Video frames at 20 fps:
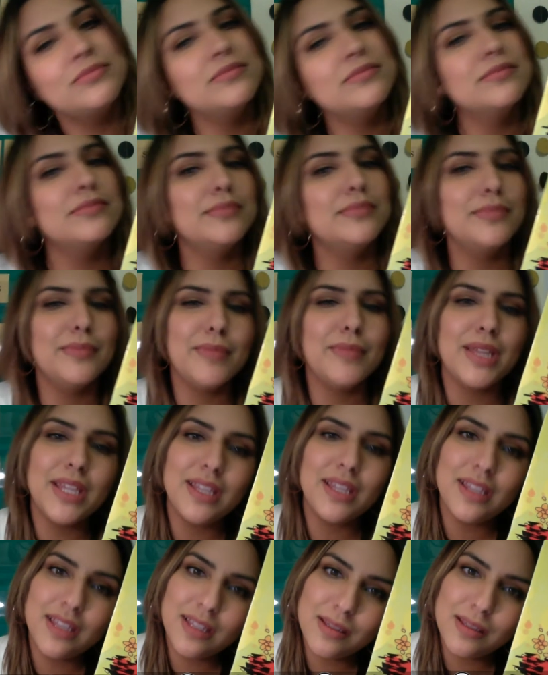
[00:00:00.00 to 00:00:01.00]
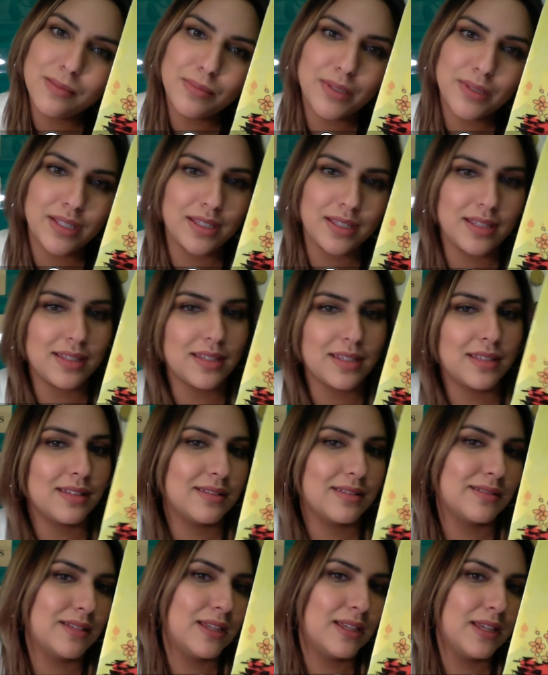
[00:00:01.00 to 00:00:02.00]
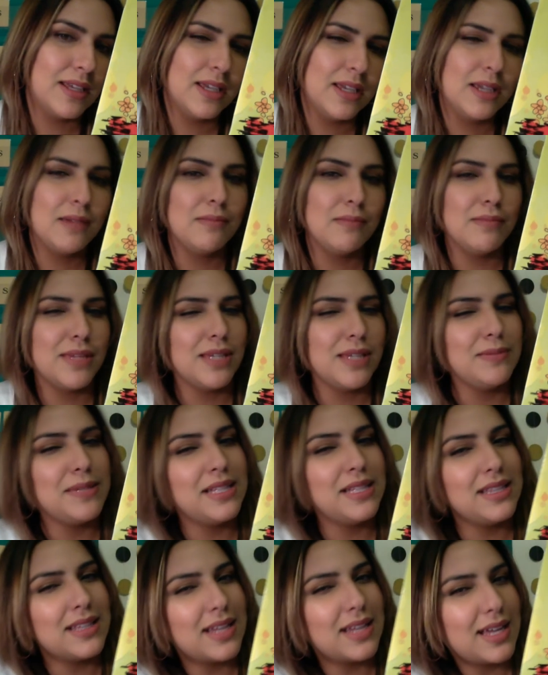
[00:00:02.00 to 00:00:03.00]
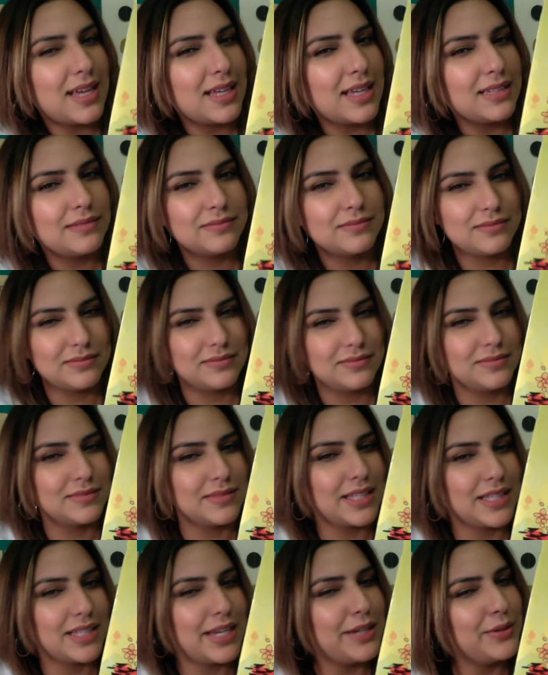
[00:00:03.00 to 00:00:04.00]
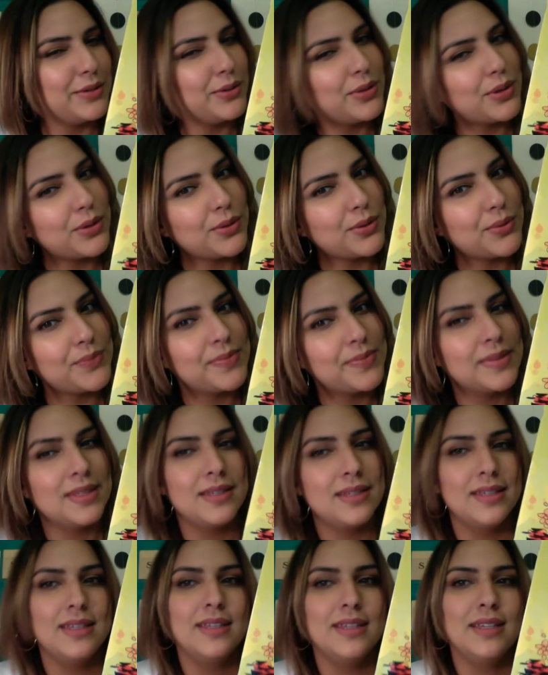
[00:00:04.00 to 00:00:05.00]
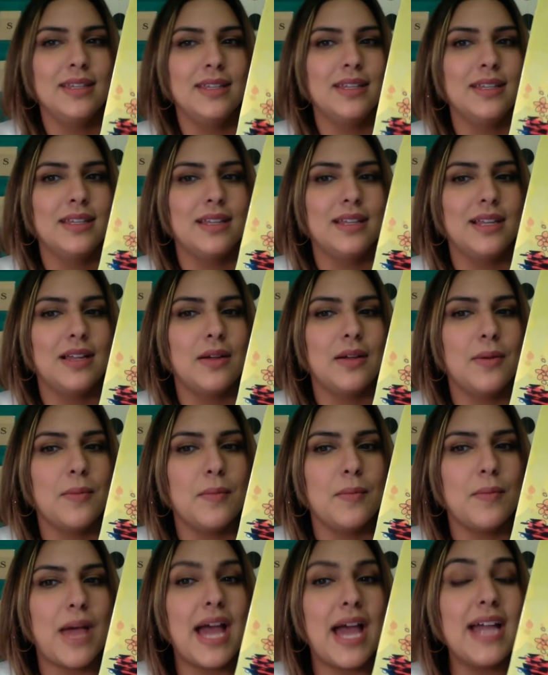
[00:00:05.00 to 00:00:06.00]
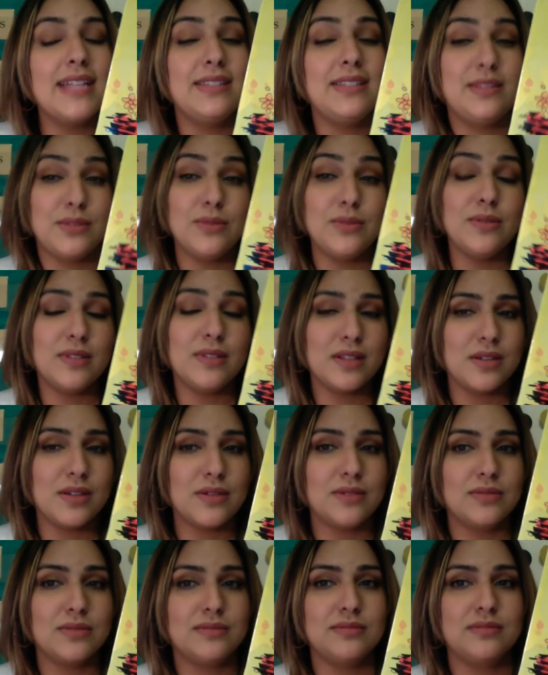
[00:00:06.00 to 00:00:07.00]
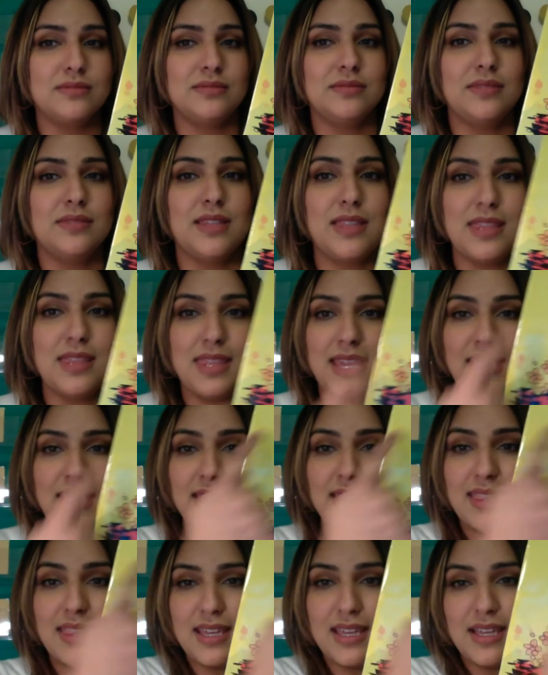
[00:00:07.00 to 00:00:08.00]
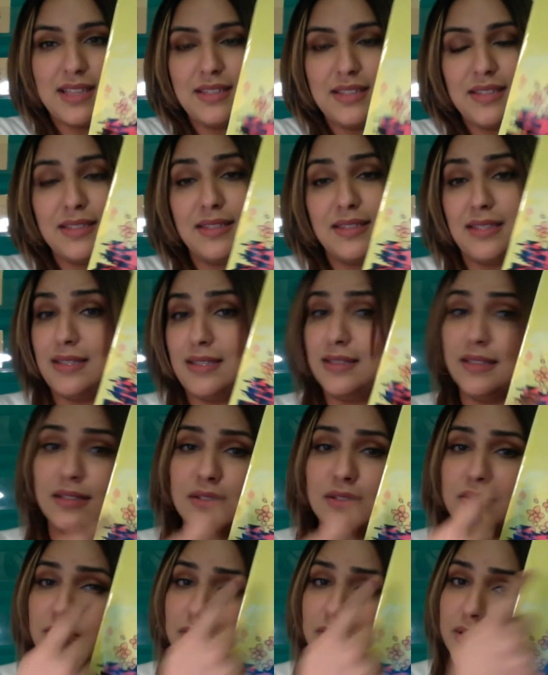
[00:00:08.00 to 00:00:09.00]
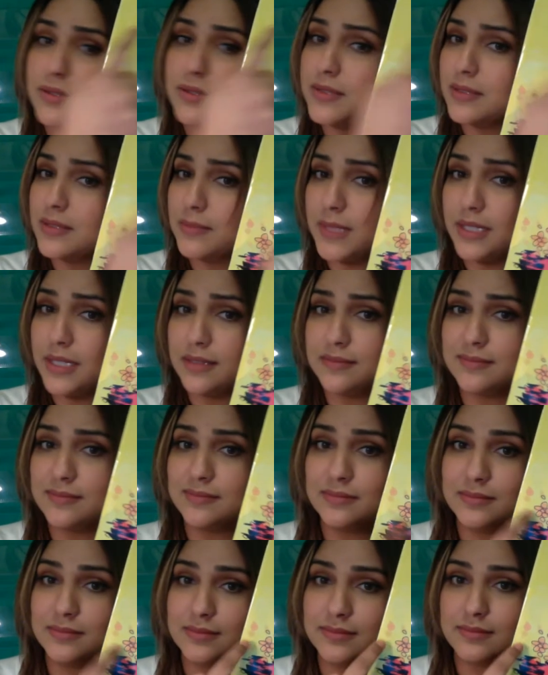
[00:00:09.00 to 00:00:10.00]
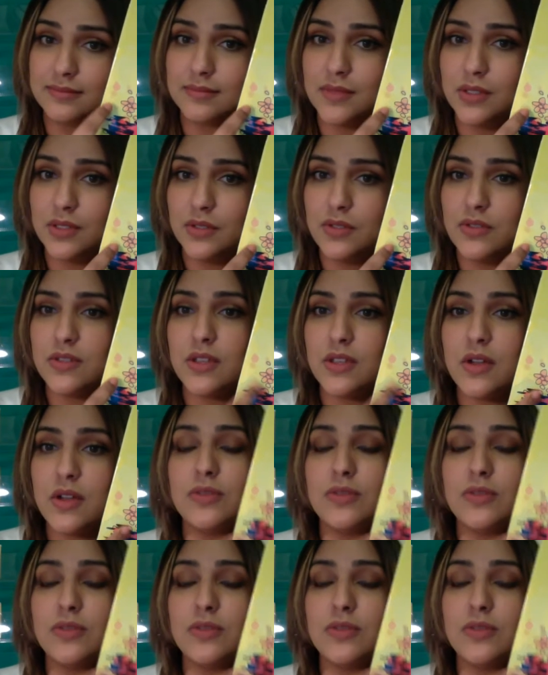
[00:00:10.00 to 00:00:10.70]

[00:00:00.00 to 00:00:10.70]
Maybe. Maybe not. I don't know. I do know that this doesn't look real to me. So